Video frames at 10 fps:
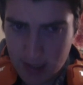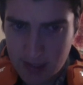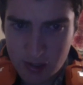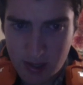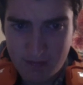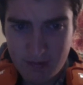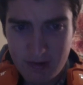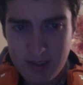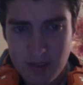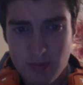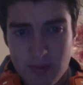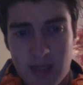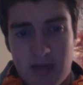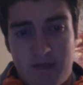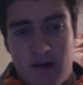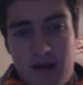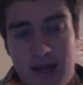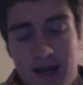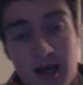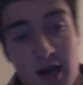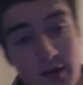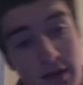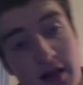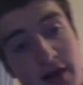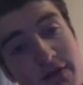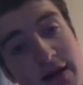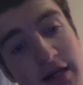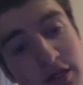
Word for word: and Trevor is really funny. I, I really like Franklin as